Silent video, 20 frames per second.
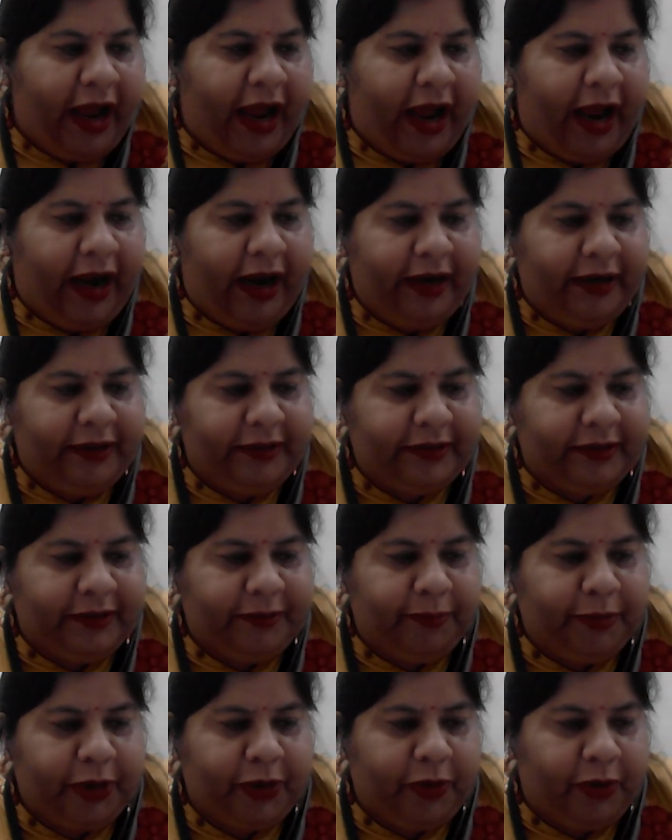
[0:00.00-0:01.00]
and
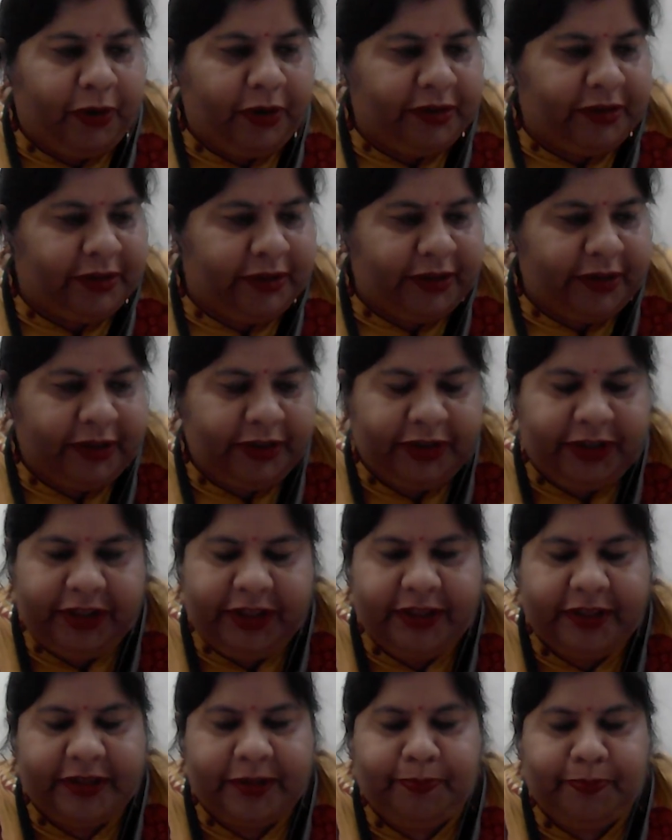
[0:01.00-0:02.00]
because
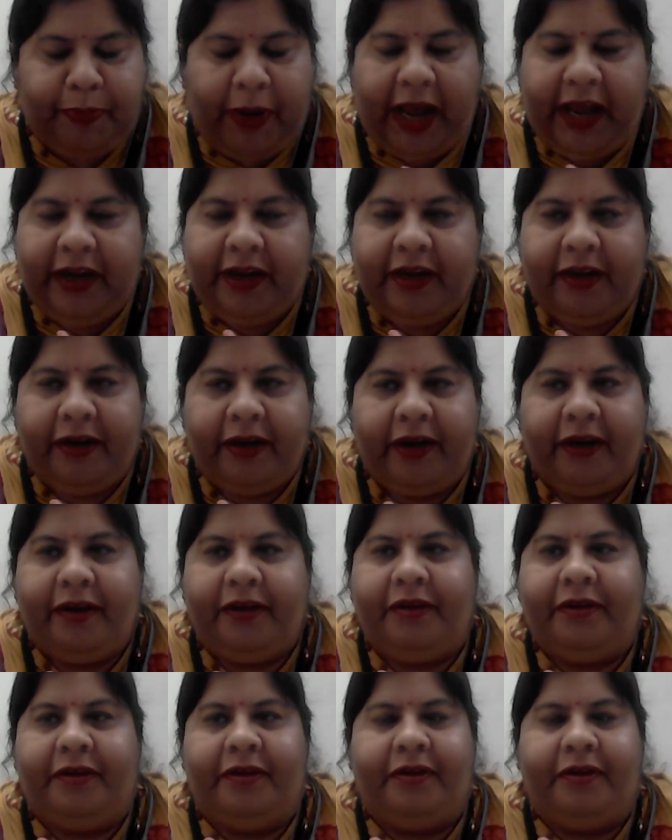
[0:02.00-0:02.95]
she's pioneering